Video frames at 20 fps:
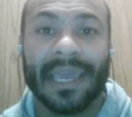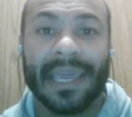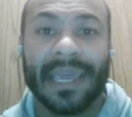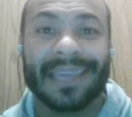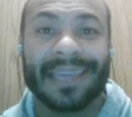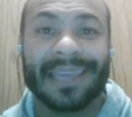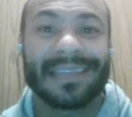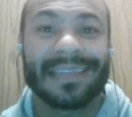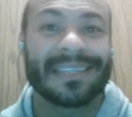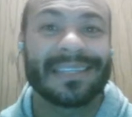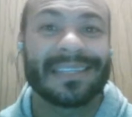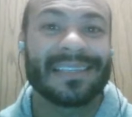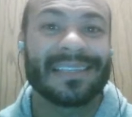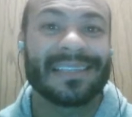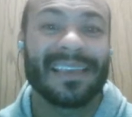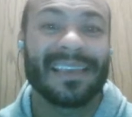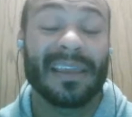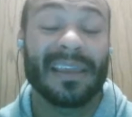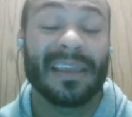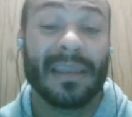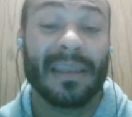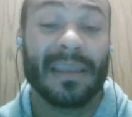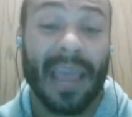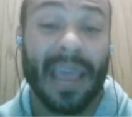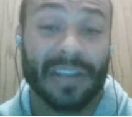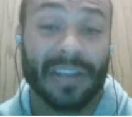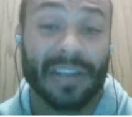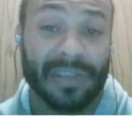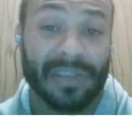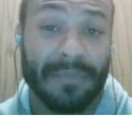it
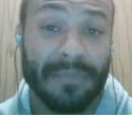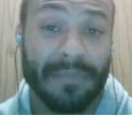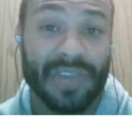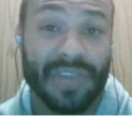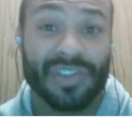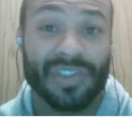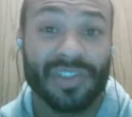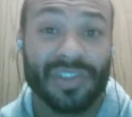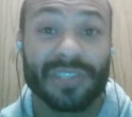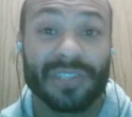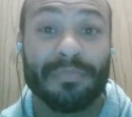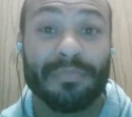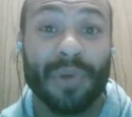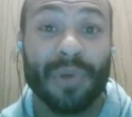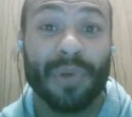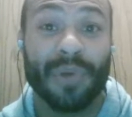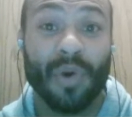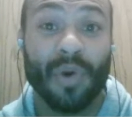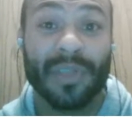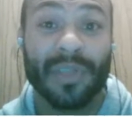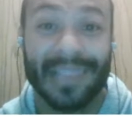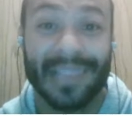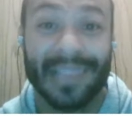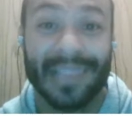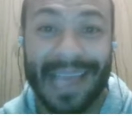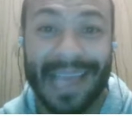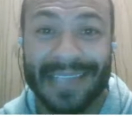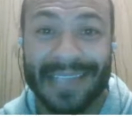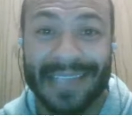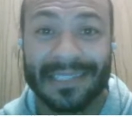actually mentions both
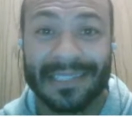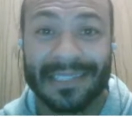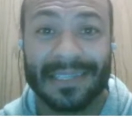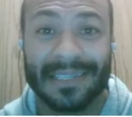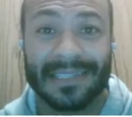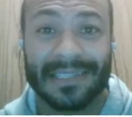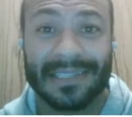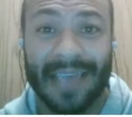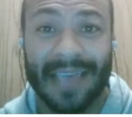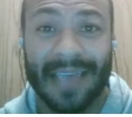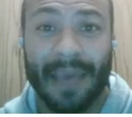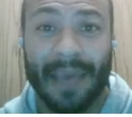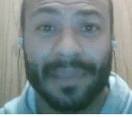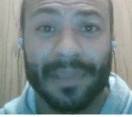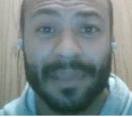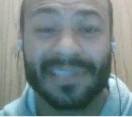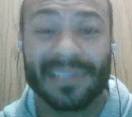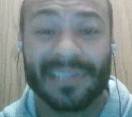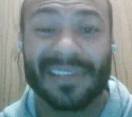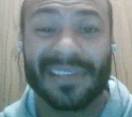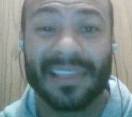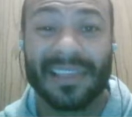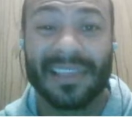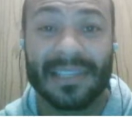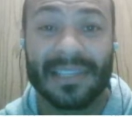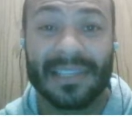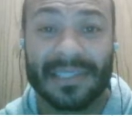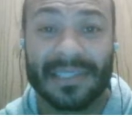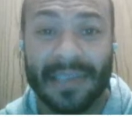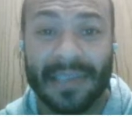classes of Sabbaths in
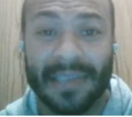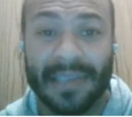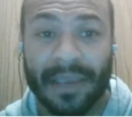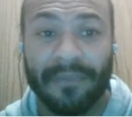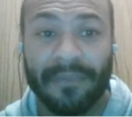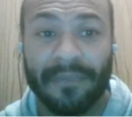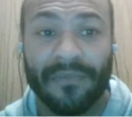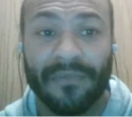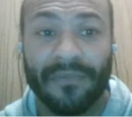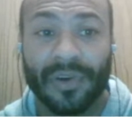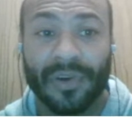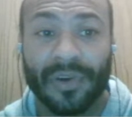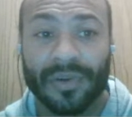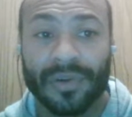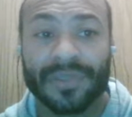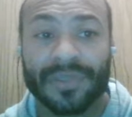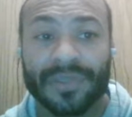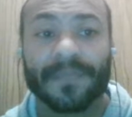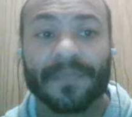the same verse.